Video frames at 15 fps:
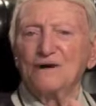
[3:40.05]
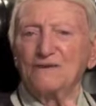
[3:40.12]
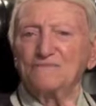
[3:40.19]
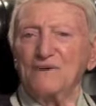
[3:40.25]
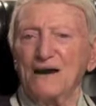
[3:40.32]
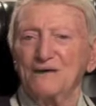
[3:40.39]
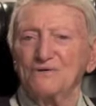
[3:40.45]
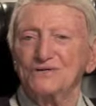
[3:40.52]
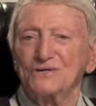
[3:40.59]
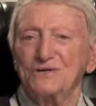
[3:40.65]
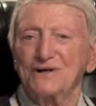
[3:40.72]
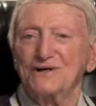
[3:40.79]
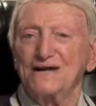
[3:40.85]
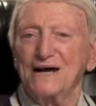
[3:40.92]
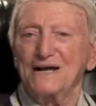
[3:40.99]
when he
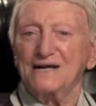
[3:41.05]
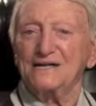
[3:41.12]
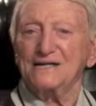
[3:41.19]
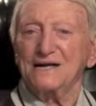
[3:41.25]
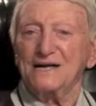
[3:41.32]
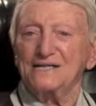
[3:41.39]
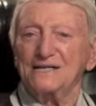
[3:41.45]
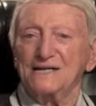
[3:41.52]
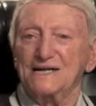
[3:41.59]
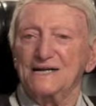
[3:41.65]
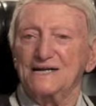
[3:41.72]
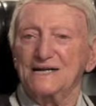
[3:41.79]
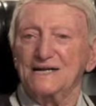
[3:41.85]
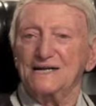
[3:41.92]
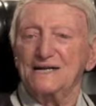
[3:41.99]
parachuted out, he'd landed
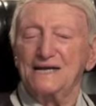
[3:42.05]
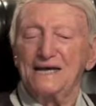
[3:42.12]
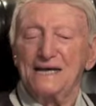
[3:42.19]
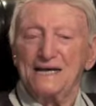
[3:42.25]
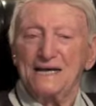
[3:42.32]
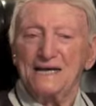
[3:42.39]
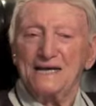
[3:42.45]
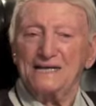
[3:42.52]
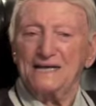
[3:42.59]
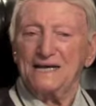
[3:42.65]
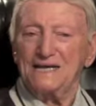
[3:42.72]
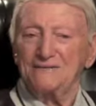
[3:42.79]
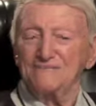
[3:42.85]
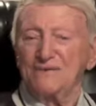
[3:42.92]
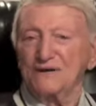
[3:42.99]
in a in
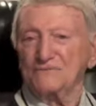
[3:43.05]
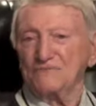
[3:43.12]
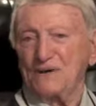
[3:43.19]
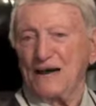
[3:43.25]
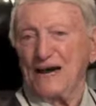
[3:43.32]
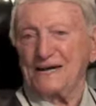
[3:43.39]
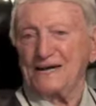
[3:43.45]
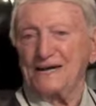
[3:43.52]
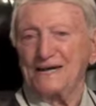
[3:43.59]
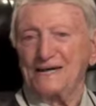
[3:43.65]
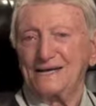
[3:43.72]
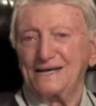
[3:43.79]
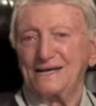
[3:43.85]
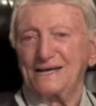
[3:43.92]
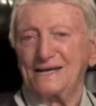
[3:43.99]
a mud pack
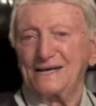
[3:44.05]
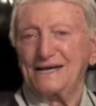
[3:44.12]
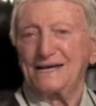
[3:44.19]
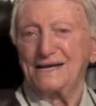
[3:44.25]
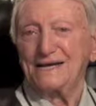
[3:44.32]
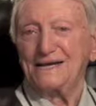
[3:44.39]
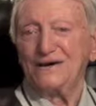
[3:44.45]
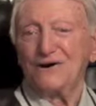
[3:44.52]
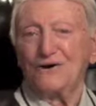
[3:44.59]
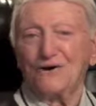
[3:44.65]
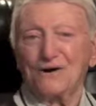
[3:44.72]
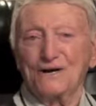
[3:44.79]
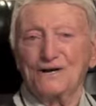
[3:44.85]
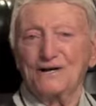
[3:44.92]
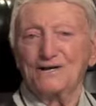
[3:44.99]

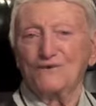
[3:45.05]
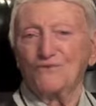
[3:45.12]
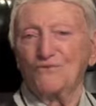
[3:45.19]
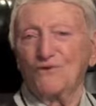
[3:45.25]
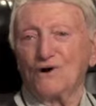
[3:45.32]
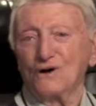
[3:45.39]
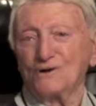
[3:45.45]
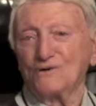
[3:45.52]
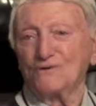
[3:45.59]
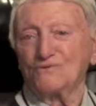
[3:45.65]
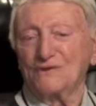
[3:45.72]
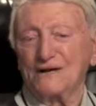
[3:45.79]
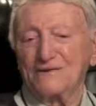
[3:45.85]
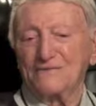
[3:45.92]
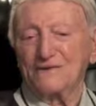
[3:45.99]
or in, in water or
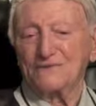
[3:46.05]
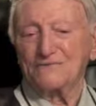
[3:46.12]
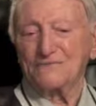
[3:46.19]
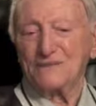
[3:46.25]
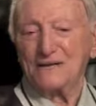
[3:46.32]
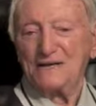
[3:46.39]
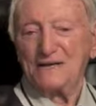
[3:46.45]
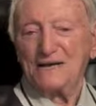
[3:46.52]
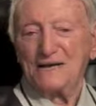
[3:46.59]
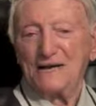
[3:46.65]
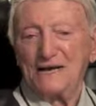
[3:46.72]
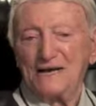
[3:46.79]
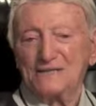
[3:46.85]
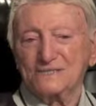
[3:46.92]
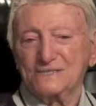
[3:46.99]
whatever.
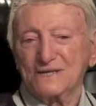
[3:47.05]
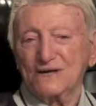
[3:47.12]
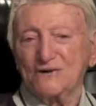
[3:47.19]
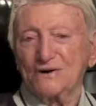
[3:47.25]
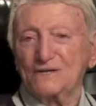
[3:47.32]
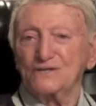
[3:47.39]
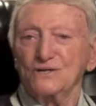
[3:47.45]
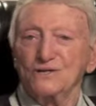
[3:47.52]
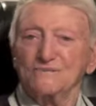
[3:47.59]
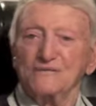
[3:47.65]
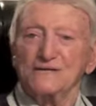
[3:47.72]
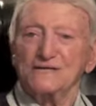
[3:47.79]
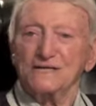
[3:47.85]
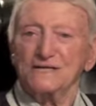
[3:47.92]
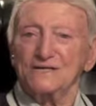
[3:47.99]
And so I took
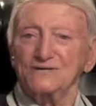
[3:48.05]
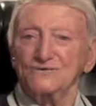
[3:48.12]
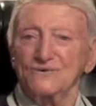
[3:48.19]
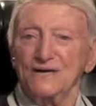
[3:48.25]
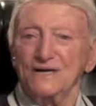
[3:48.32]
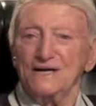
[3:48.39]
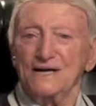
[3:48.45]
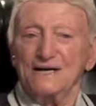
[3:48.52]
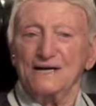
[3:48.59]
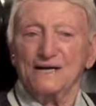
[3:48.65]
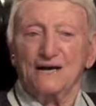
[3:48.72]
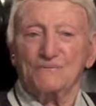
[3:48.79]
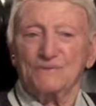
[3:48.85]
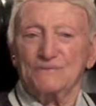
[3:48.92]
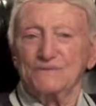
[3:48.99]
him into the latrine, I
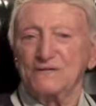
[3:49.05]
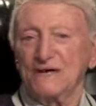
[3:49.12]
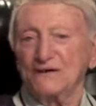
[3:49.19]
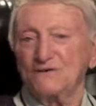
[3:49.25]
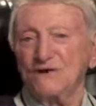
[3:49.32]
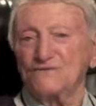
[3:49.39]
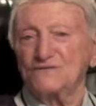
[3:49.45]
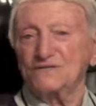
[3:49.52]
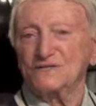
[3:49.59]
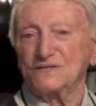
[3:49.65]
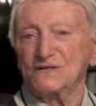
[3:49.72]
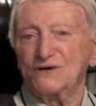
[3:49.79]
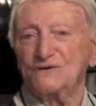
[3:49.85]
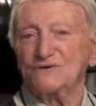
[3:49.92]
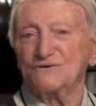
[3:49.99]
helped him take off his
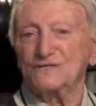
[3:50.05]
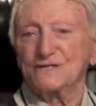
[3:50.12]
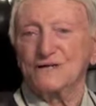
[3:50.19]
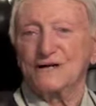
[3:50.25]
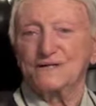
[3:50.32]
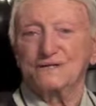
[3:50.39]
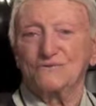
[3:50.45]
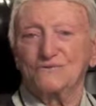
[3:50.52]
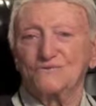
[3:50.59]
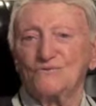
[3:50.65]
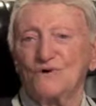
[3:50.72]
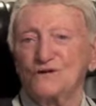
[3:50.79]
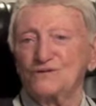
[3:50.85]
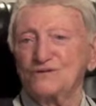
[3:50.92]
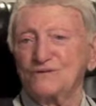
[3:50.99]
clothes, and I
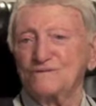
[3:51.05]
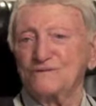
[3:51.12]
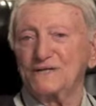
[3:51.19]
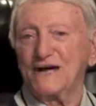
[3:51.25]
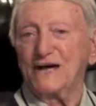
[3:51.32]
washed him